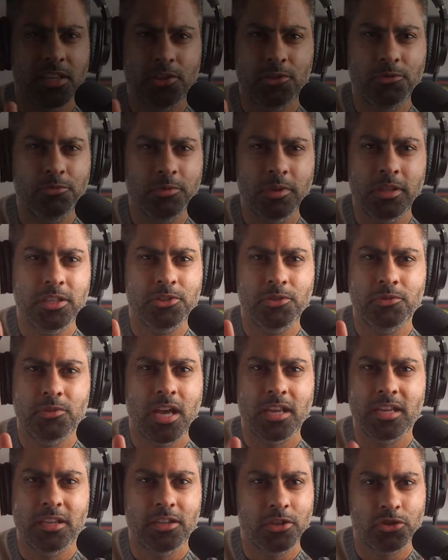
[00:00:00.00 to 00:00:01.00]
You really do
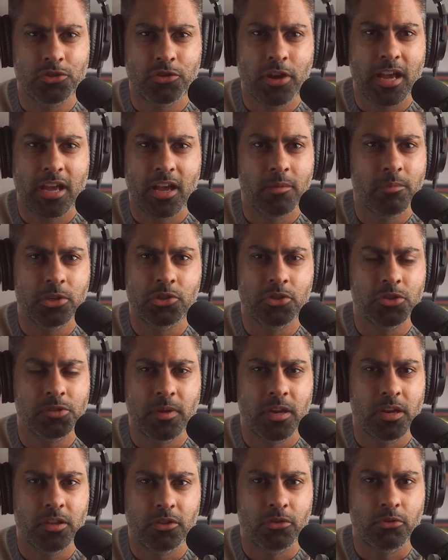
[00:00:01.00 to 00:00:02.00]
not need to track how much you
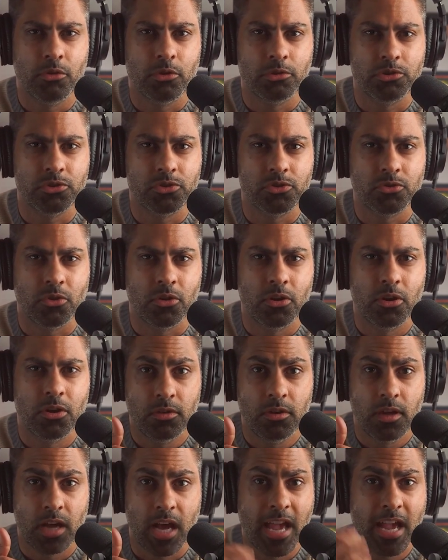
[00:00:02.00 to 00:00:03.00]
spend at the grocery store.
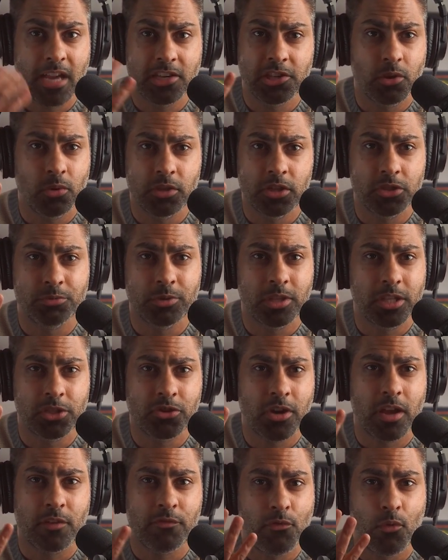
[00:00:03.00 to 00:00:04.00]
I actually only really
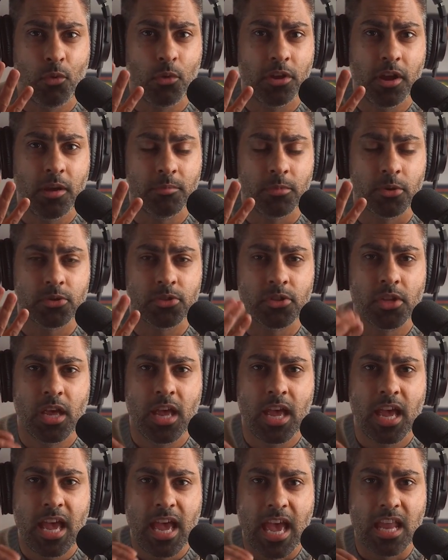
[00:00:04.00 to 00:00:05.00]
track four numbers.
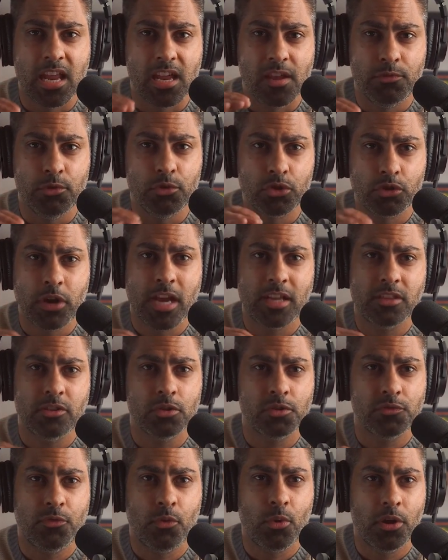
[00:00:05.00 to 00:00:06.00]
And if you track those
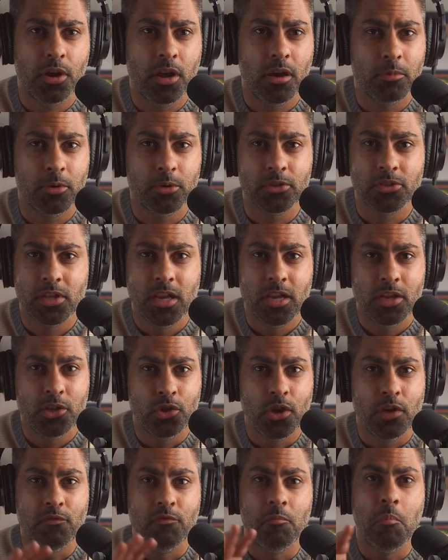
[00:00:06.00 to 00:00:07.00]
four numbers, you
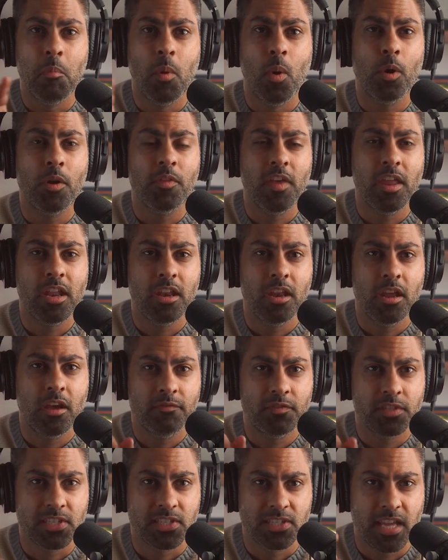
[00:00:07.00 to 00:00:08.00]
have more than enough
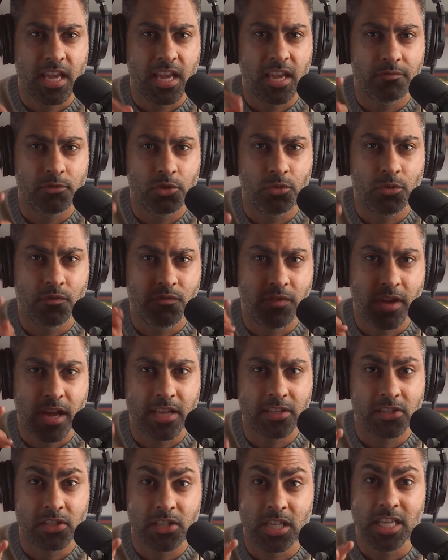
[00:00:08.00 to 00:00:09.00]
to save, to
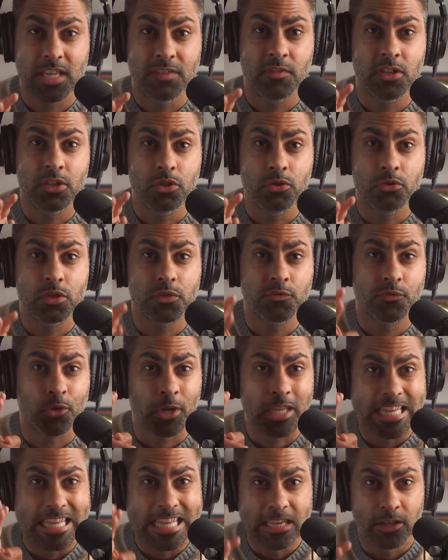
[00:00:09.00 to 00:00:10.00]
invest, to even use for
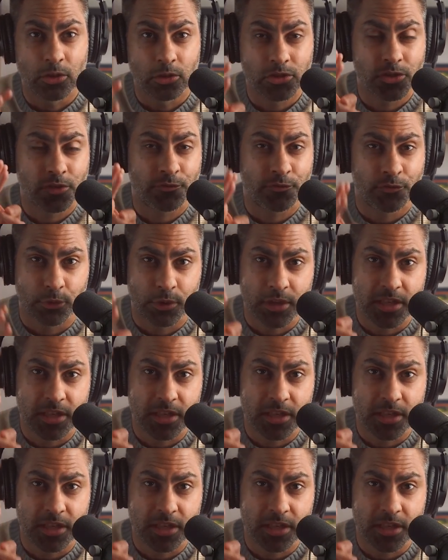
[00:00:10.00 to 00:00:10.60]
guilt free